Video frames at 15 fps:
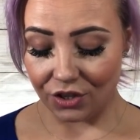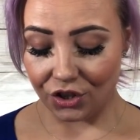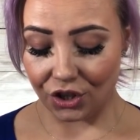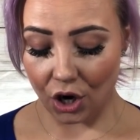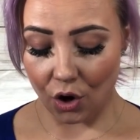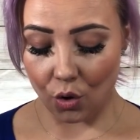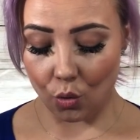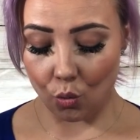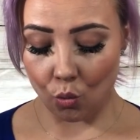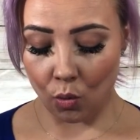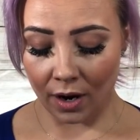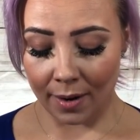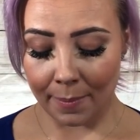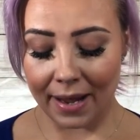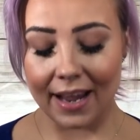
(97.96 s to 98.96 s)
So
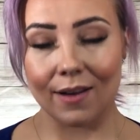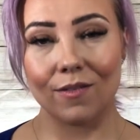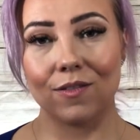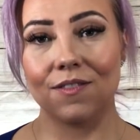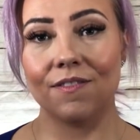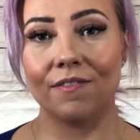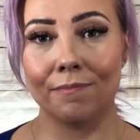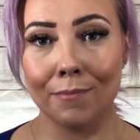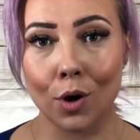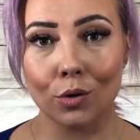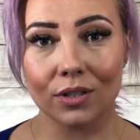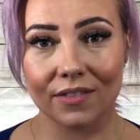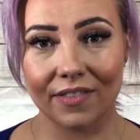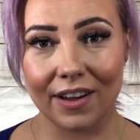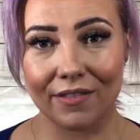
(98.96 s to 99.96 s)
one of my
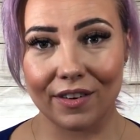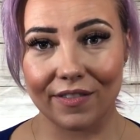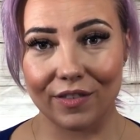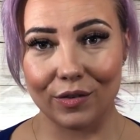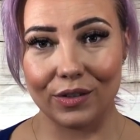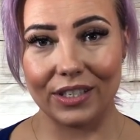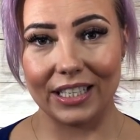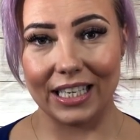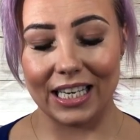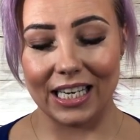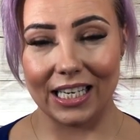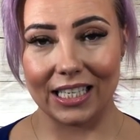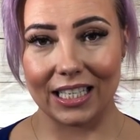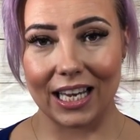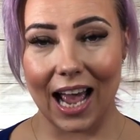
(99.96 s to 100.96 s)
most favorite foods to
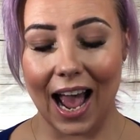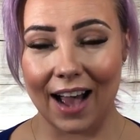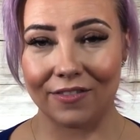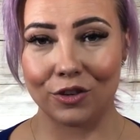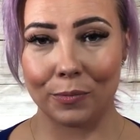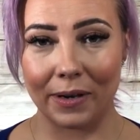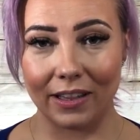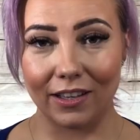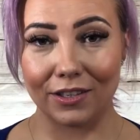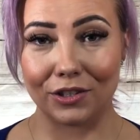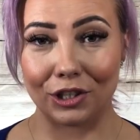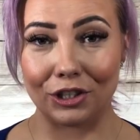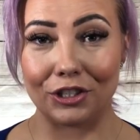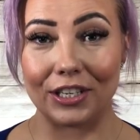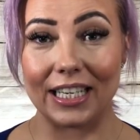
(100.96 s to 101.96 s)
eat after weight loss
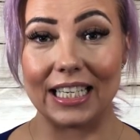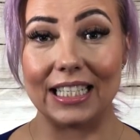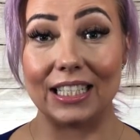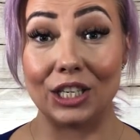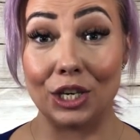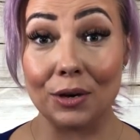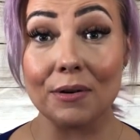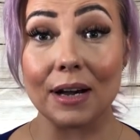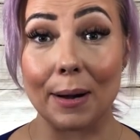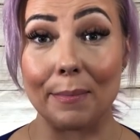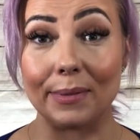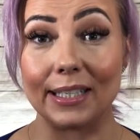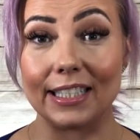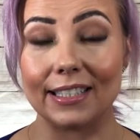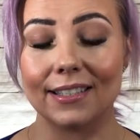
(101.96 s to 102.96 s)
surgery is
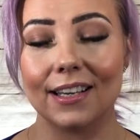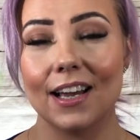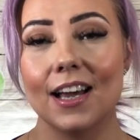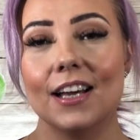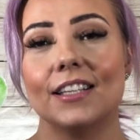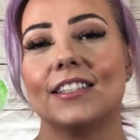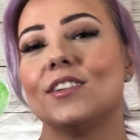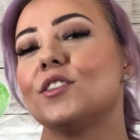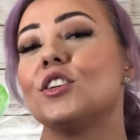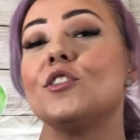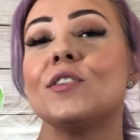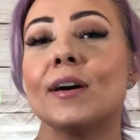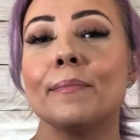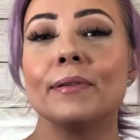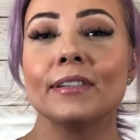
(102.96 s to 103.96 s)
cucumbers. So
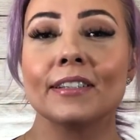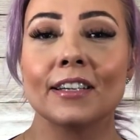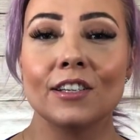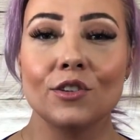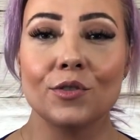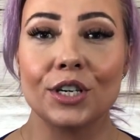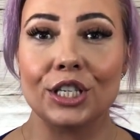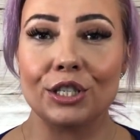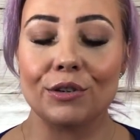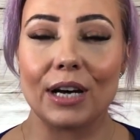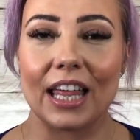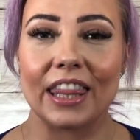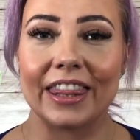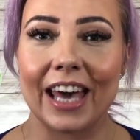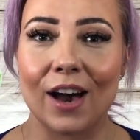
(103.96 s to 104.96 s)
cucumbers, can you can do
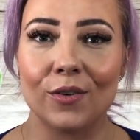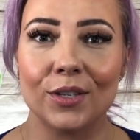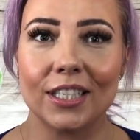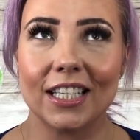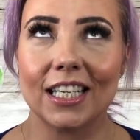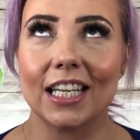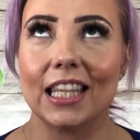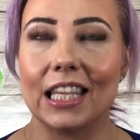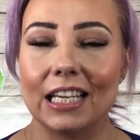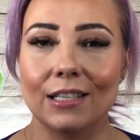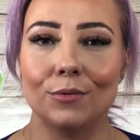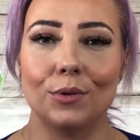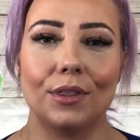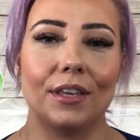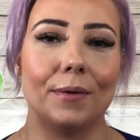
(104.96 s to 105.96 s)
a thousand
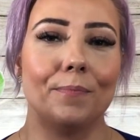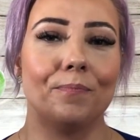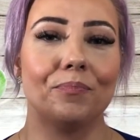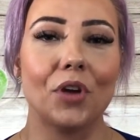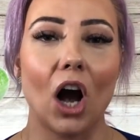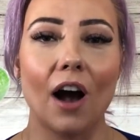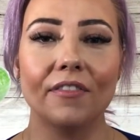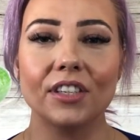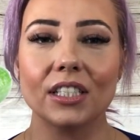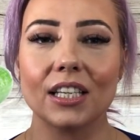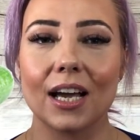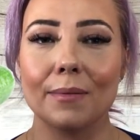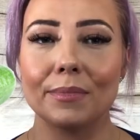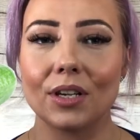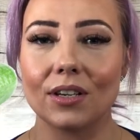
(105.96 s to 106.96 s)
things with them.
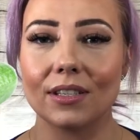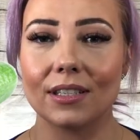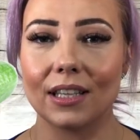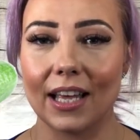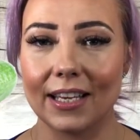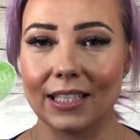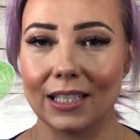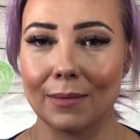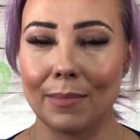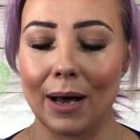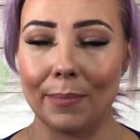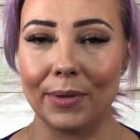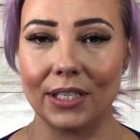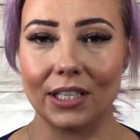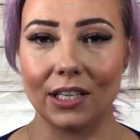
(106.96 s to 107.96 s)
Oftentimes I'll slice them
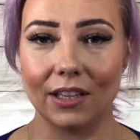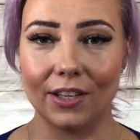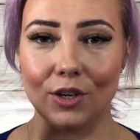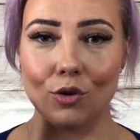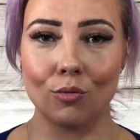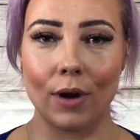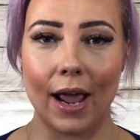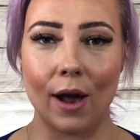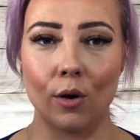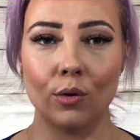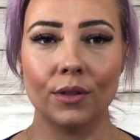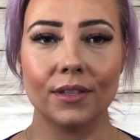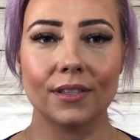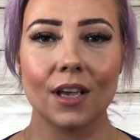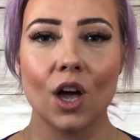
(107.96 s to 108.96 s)
up into little
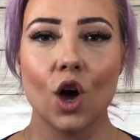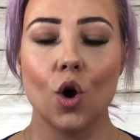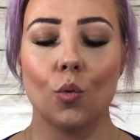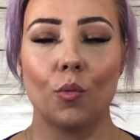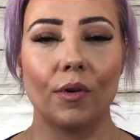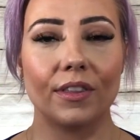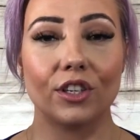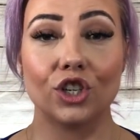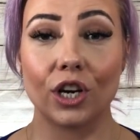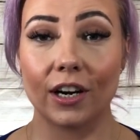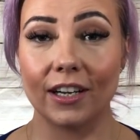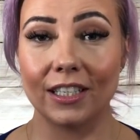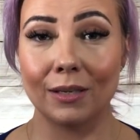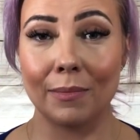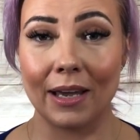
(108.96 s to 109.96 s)
rounds with a
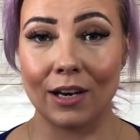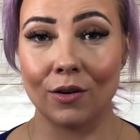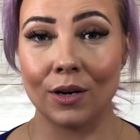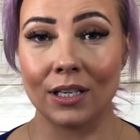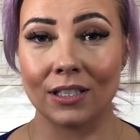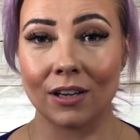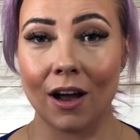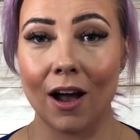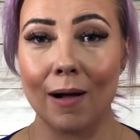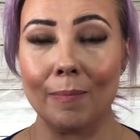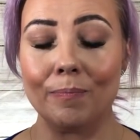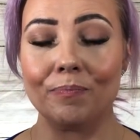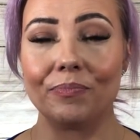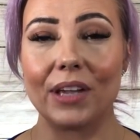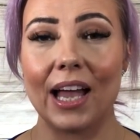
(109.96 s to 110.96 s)
cherry tomato on
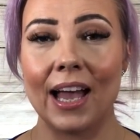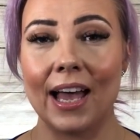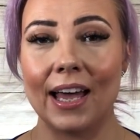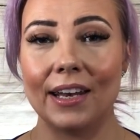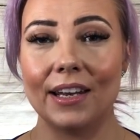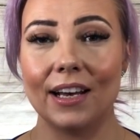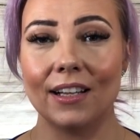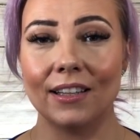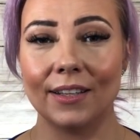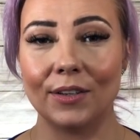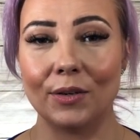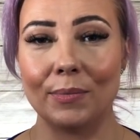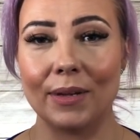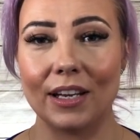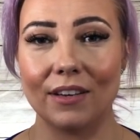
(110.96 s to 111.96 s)
top and a
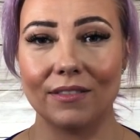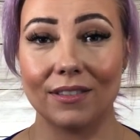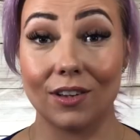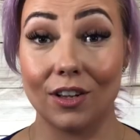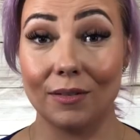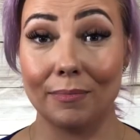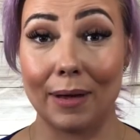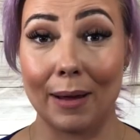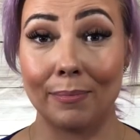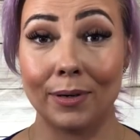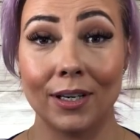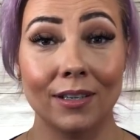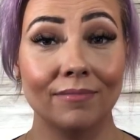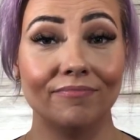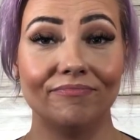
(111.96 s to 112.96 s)
little bit of salt and
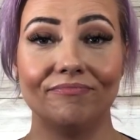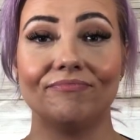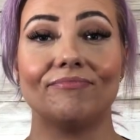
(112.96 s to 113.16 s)
pepper.